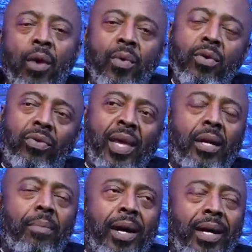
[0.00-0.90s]
And when you think
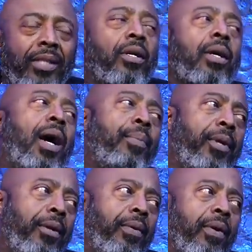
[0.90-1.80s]
about it, it's a
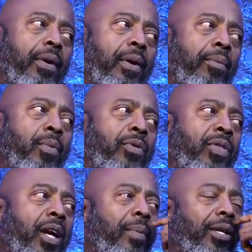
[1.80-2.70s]
comedy. But when you
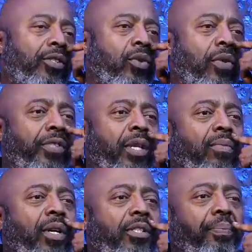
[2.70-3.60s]
think about the story, for some
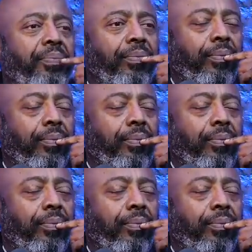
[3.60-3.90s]
reason,